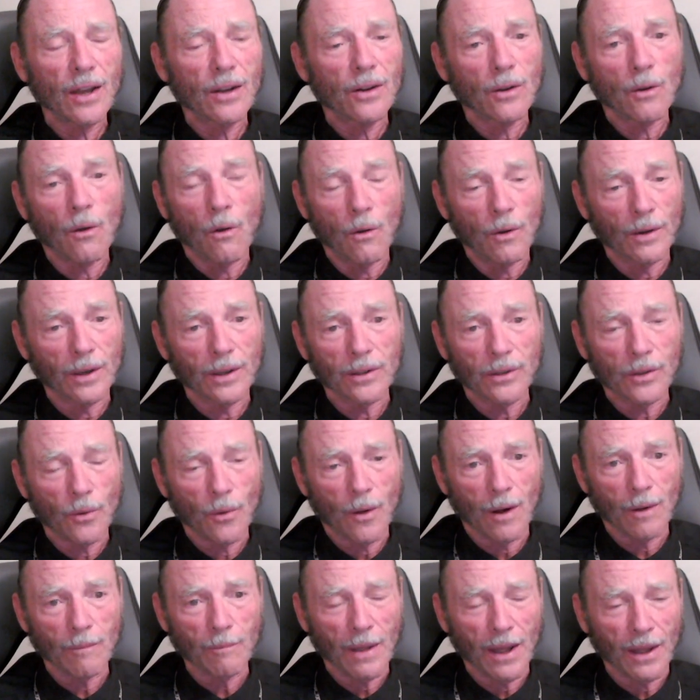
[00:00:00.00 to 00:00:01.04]
according to
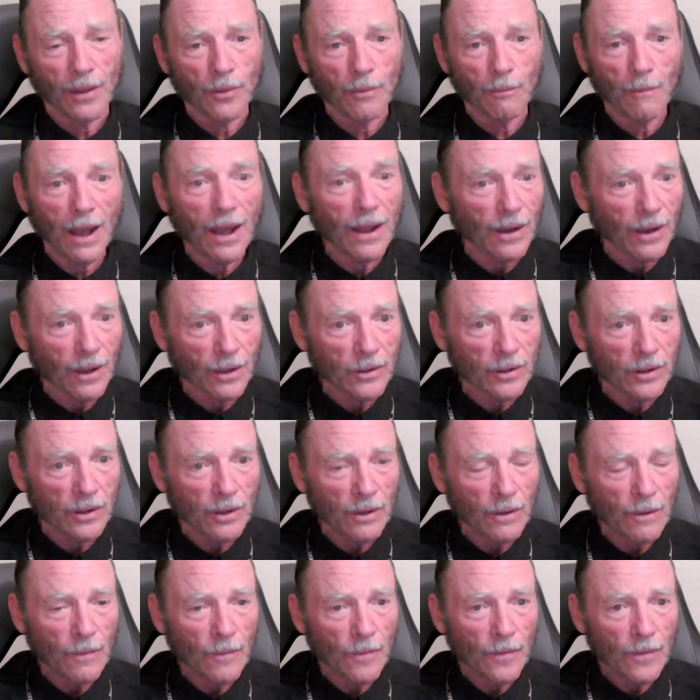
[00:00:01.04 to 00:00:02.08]
our mathematics,
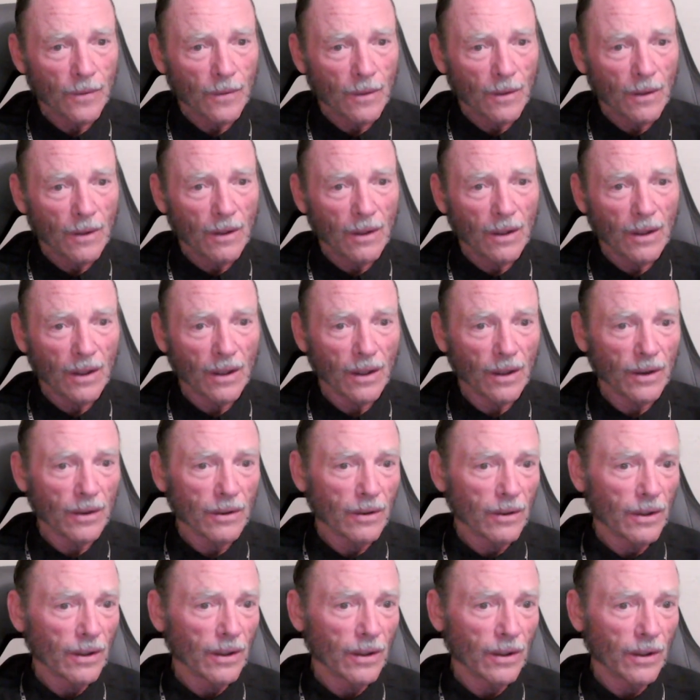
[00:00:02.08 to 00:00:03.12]
it
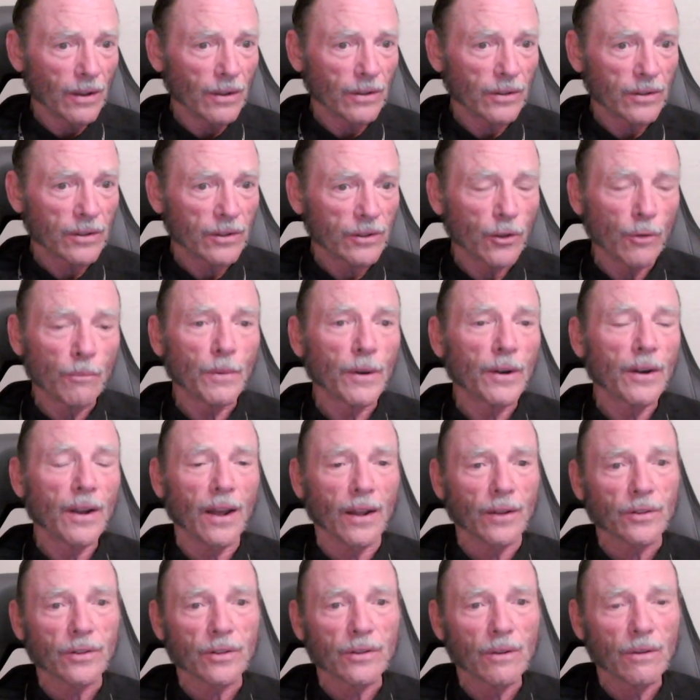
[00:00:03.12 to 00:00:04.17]
is super
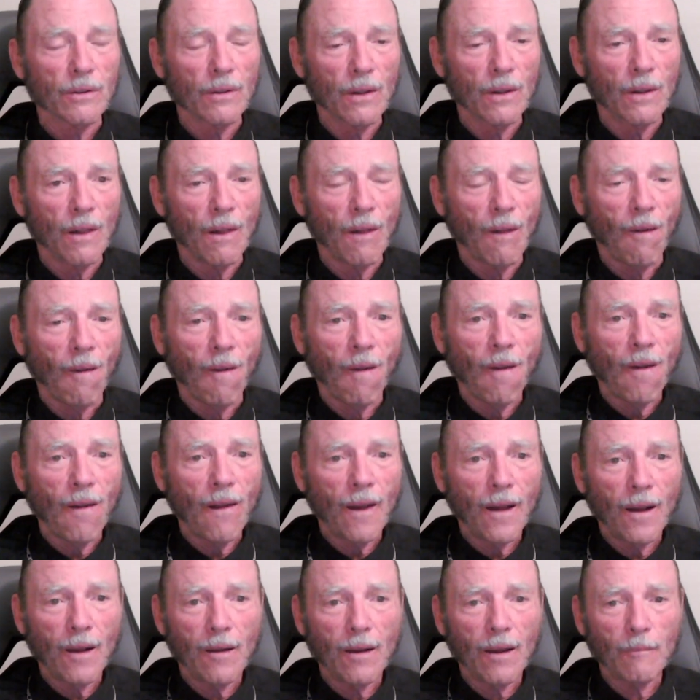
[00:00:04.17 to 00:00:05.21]
dense.
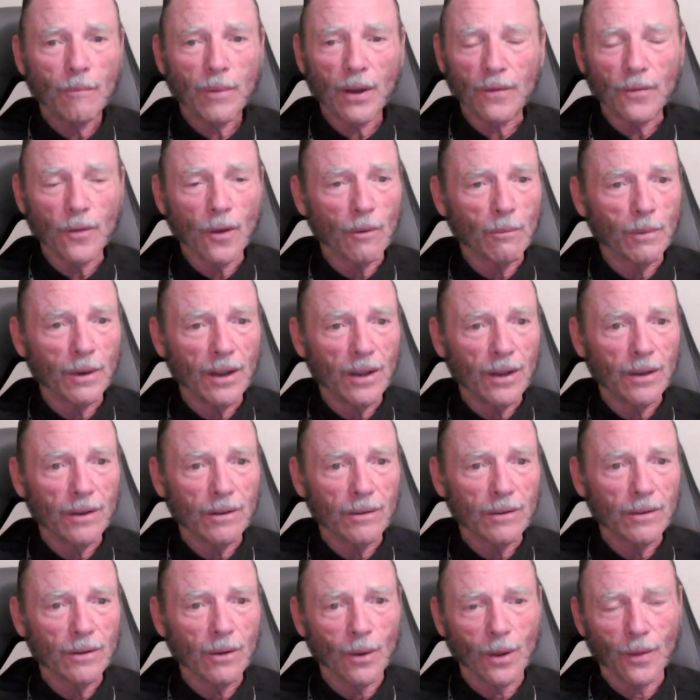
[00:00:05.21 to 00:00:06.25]
But
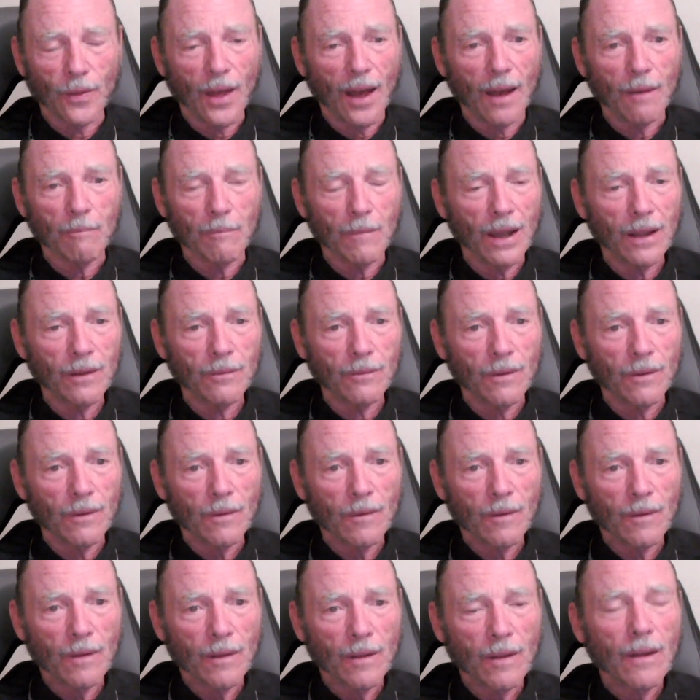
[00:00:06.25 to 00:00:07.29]
nobody knew what that meant.
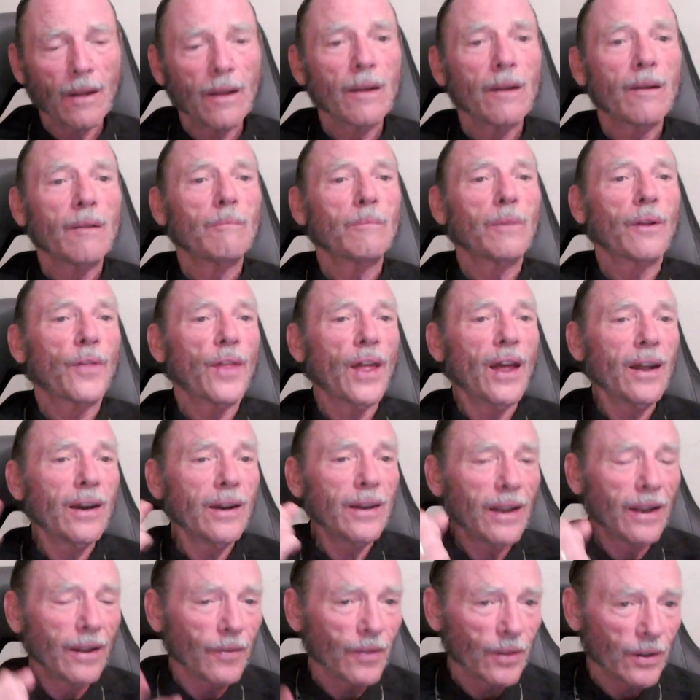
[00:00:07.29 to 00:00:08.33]
But then
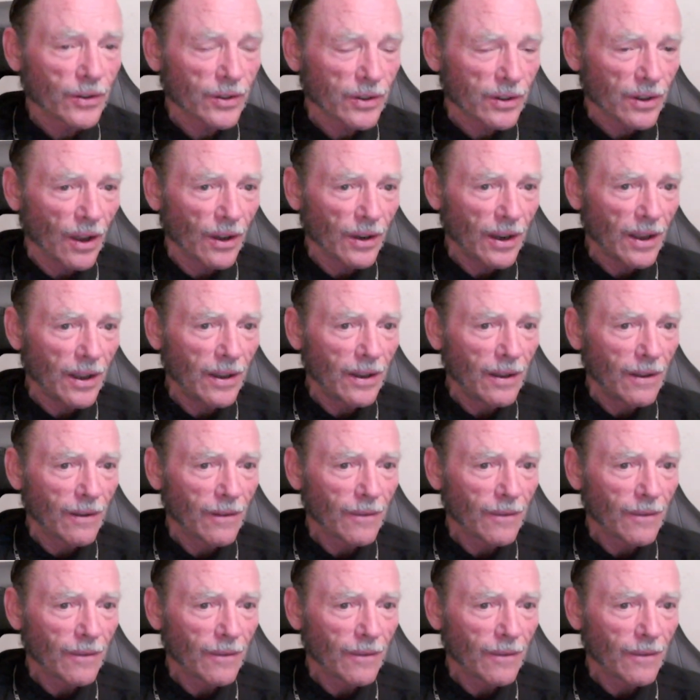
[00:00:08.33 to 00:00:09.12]
in the study